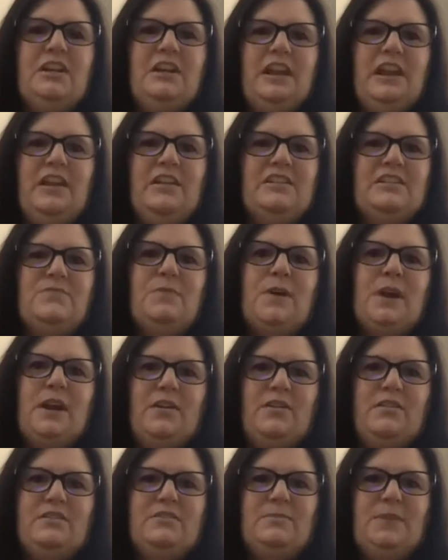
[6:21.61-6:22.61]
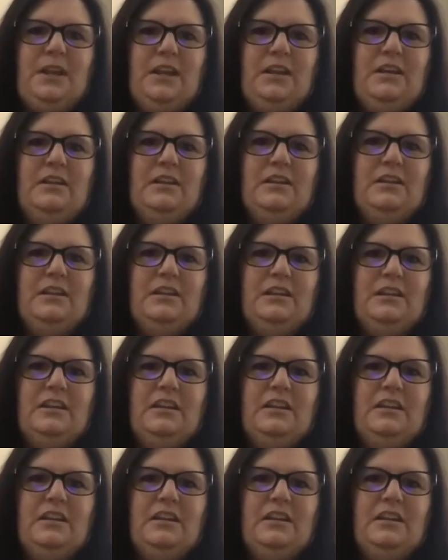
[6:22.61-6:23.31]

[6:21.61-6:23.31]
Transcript: inspires me in